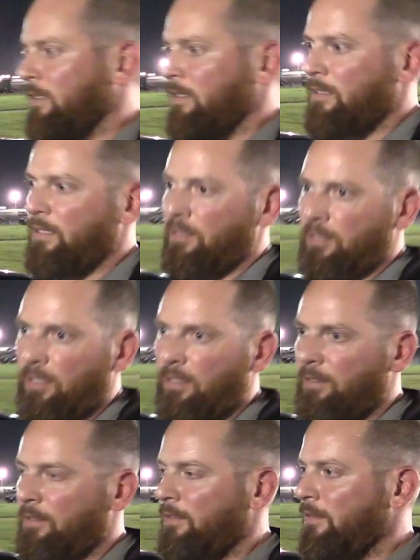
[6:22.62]
and Dylan
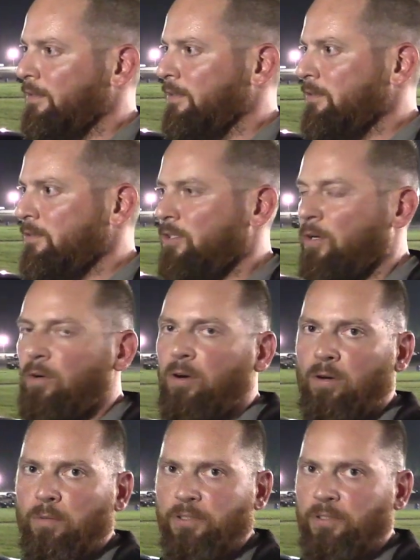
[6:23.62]
Gunner and Joel
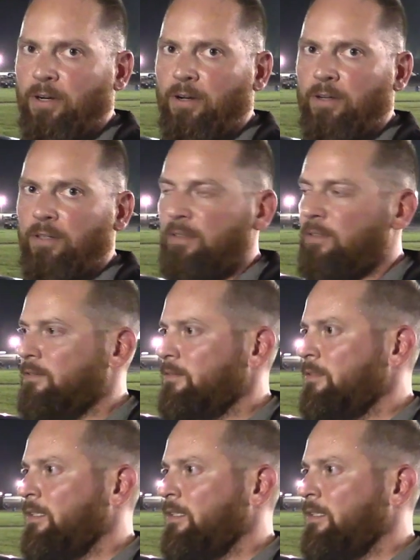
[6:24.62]
Armstrong.